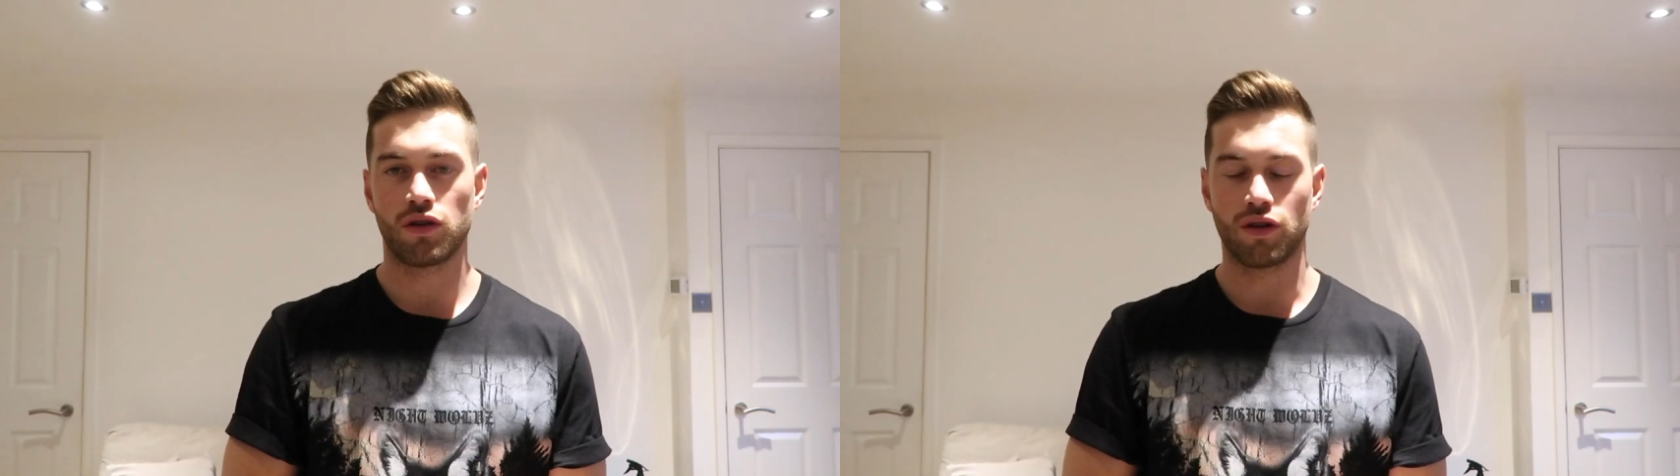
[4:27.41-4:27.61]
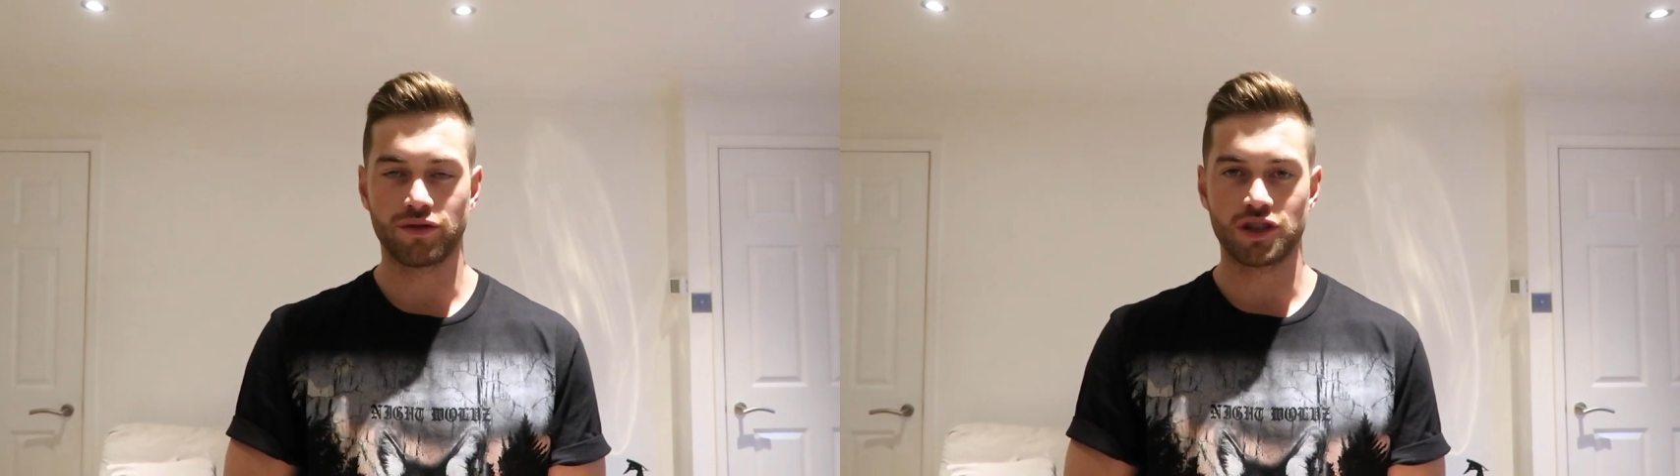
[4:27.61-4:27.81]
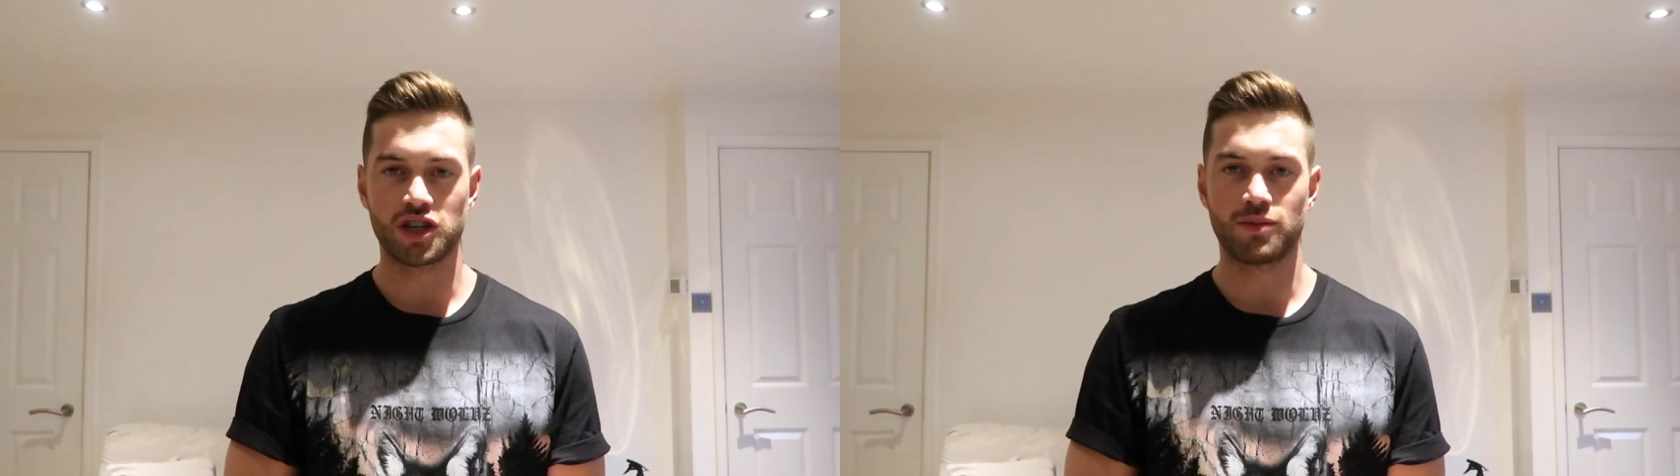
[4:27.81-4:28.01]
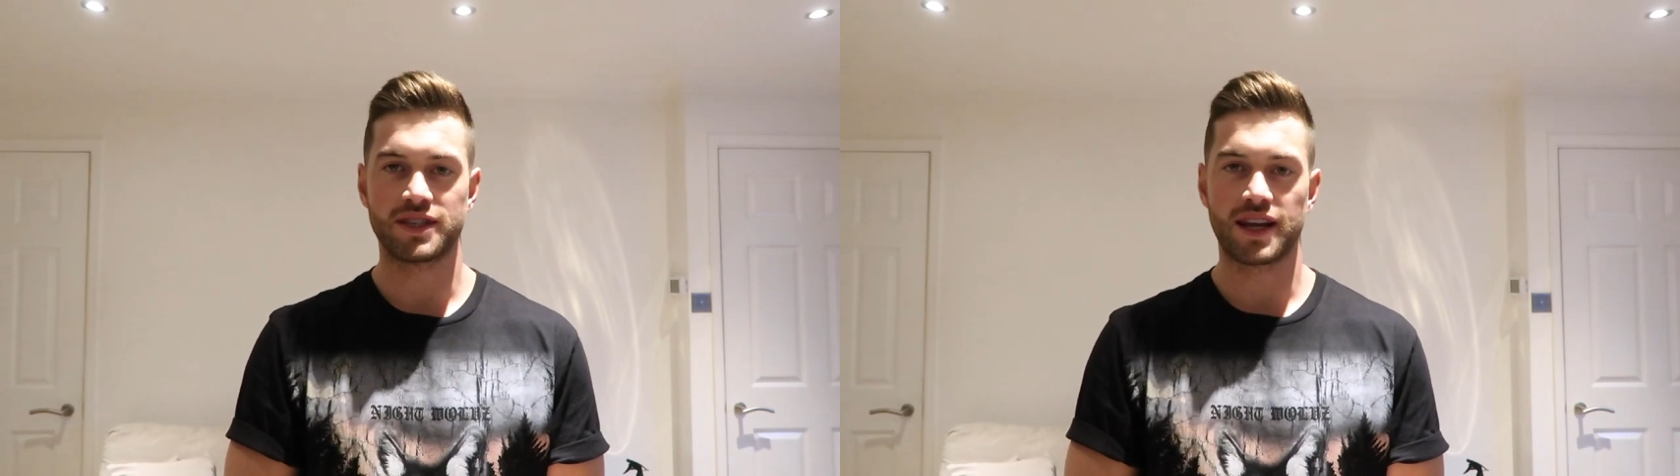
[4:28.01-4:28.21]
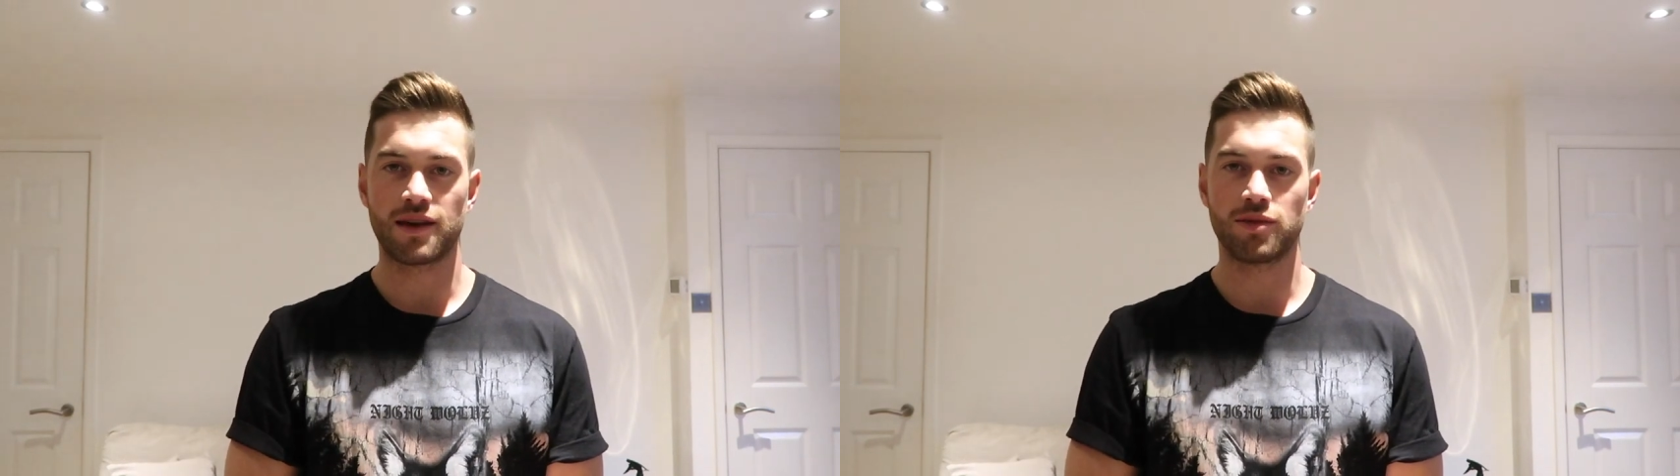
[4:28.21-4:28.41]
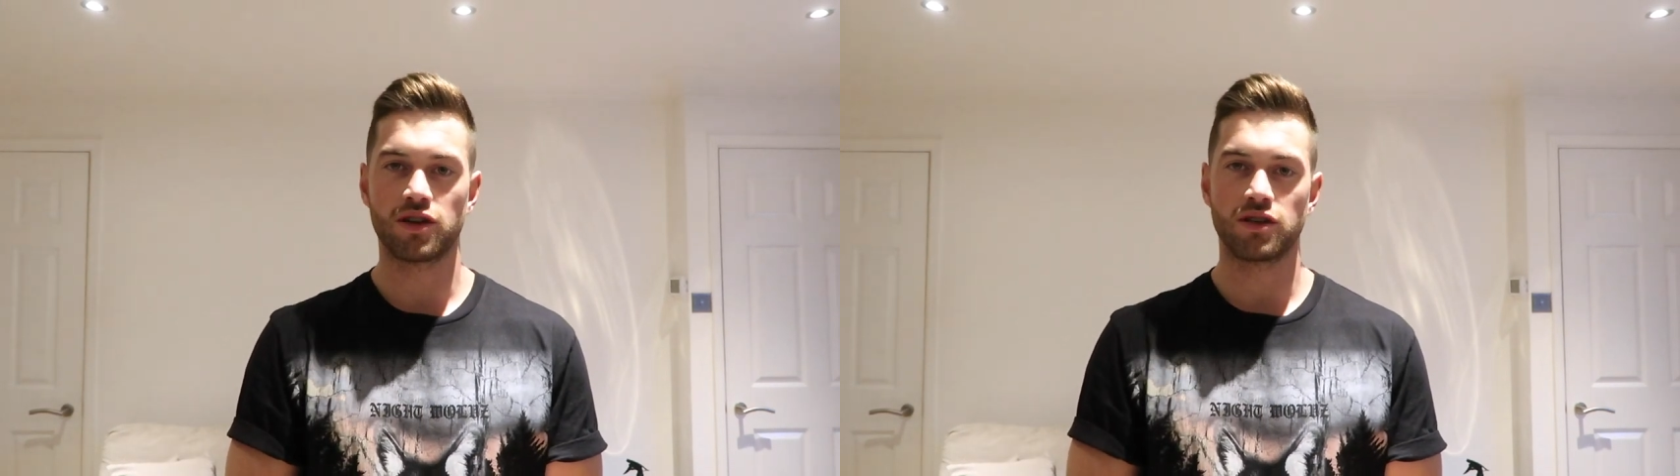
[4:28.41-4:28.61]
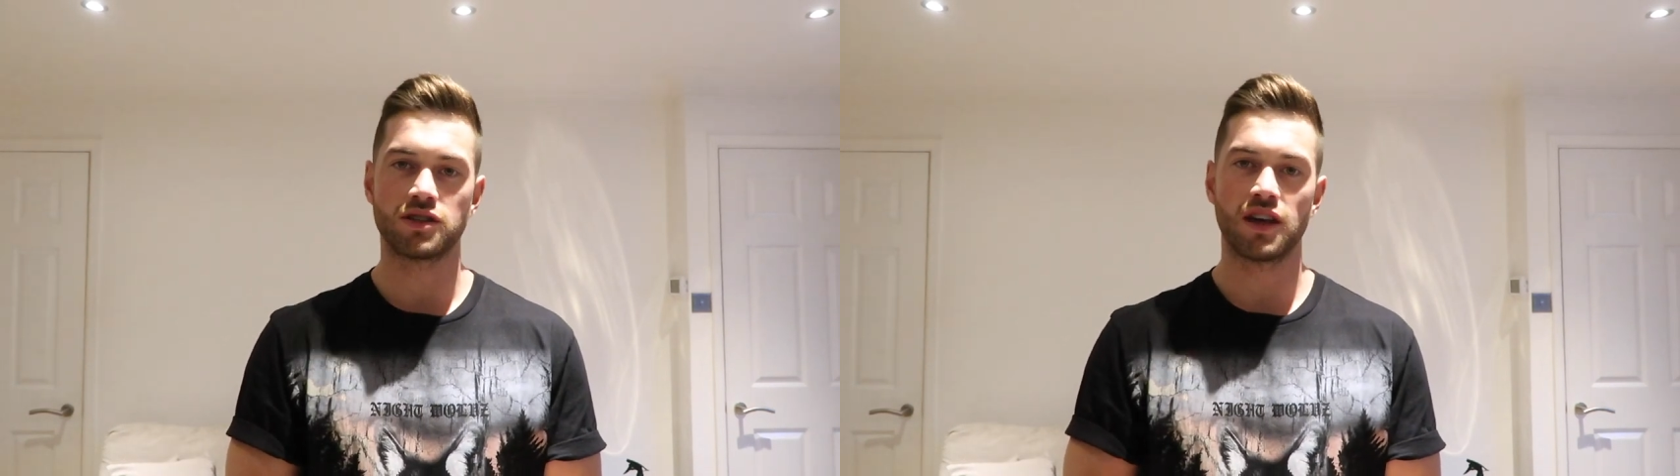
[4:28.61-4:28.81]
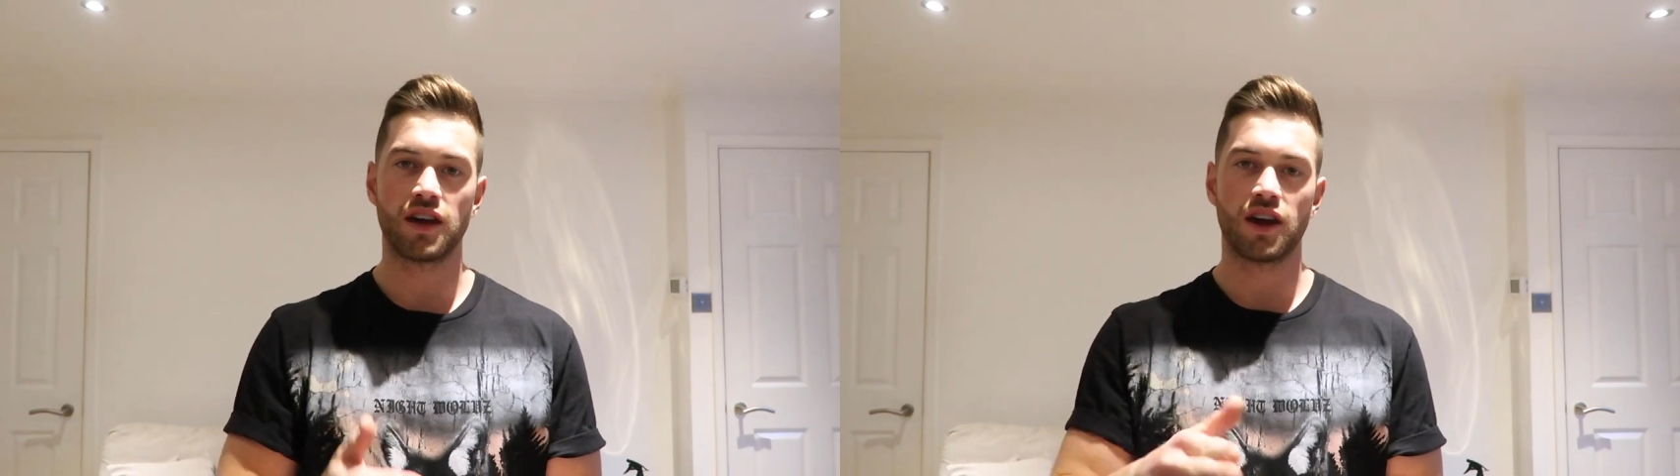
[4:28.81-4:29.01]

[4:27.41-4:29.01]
of the gym today, because